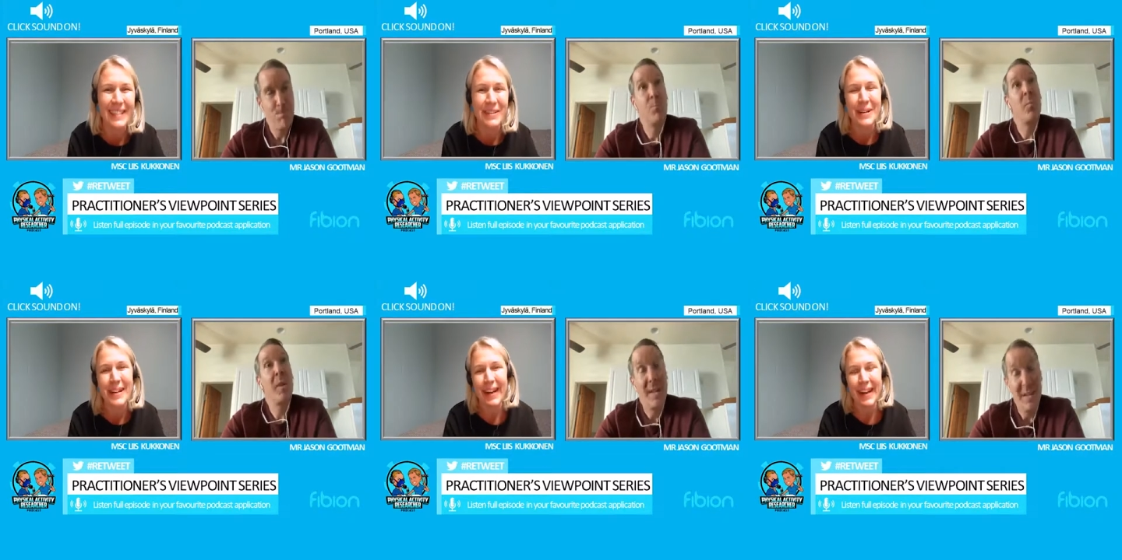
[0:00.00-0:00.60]

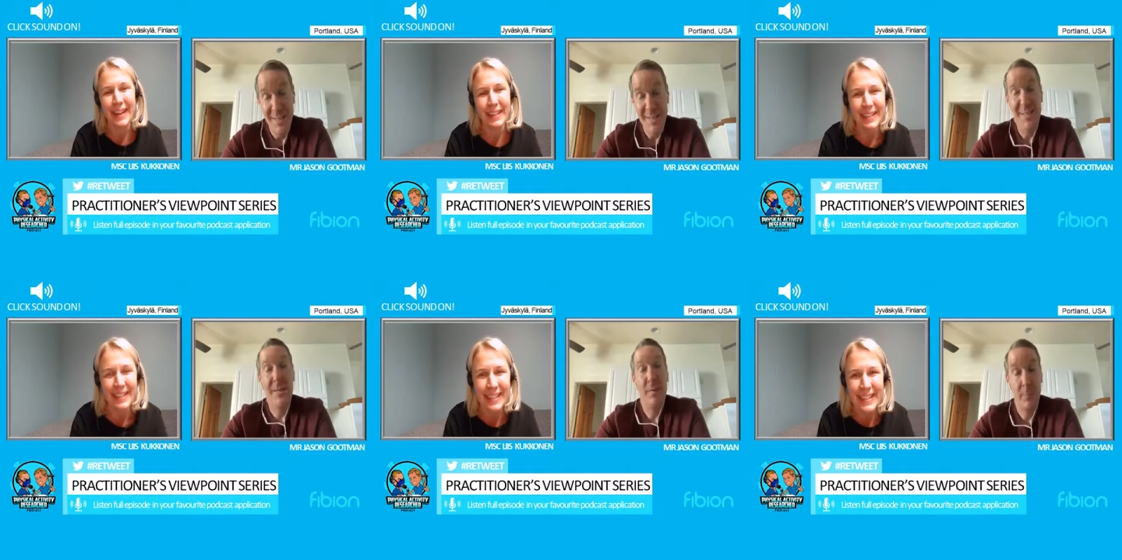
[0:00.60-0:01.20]
Speaker 1: So I
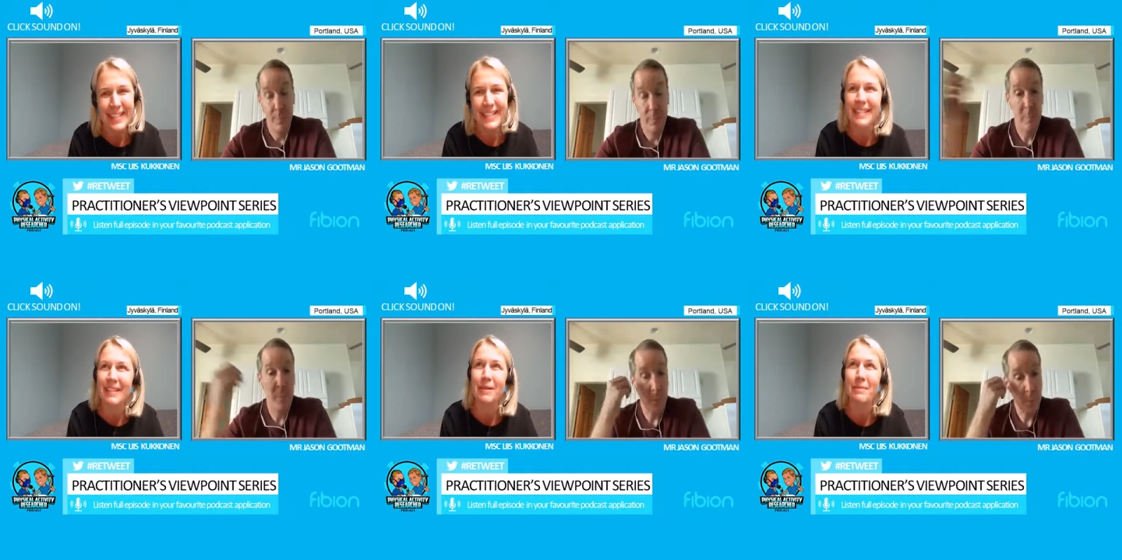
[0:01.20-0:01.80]
think this
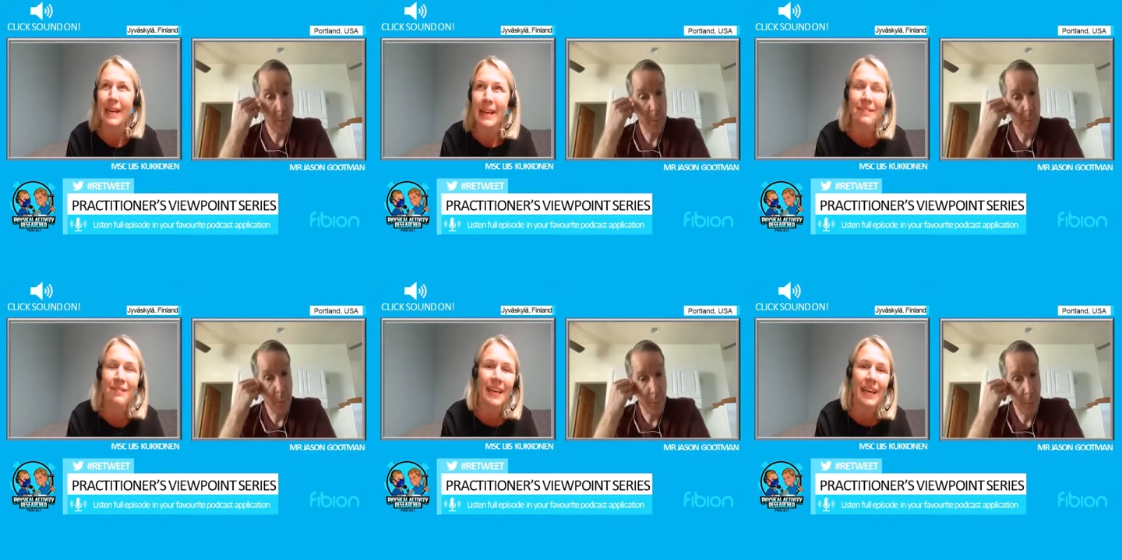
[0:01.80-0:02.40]
is a
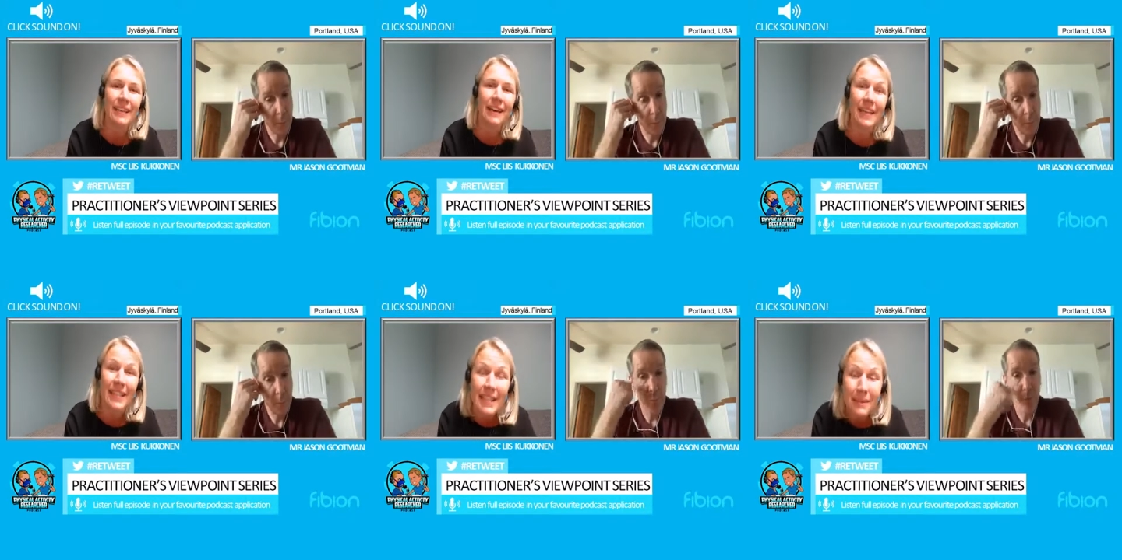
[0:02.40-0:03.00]
belief that
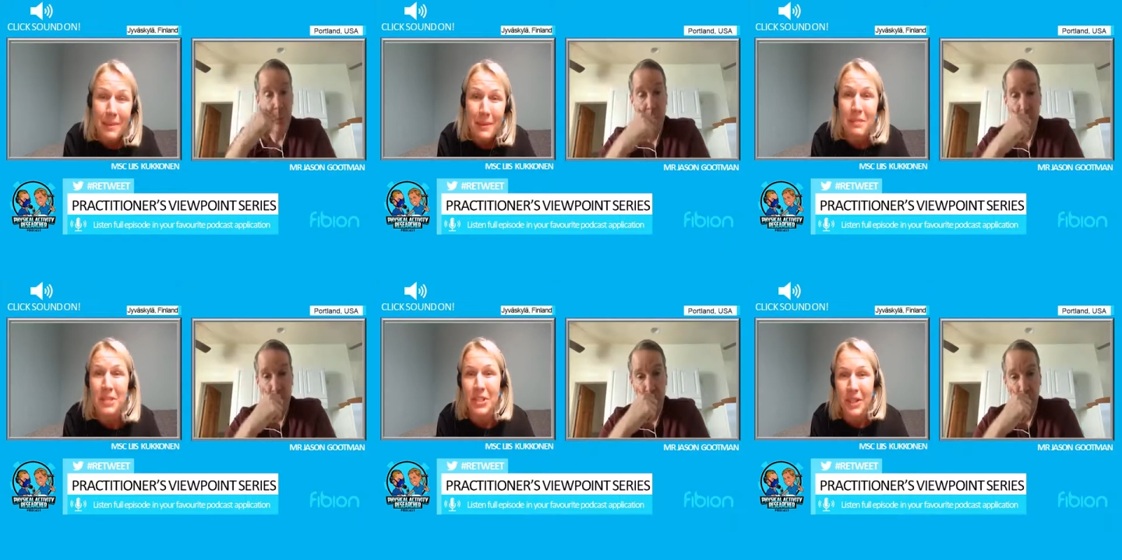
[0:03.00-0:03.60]
I
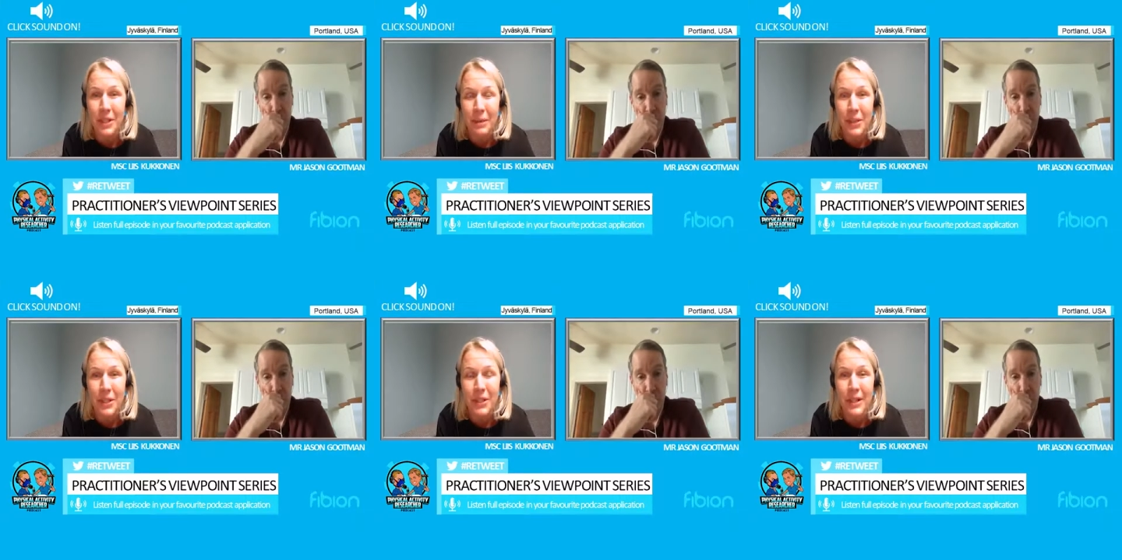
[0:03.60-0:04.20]
sometimes
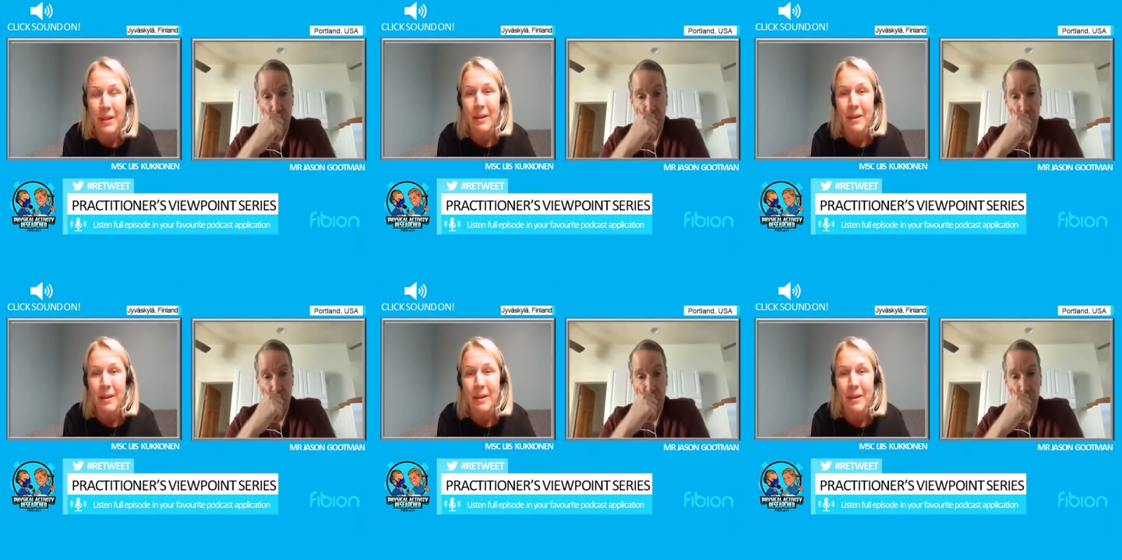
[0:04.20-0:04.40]
struggle with.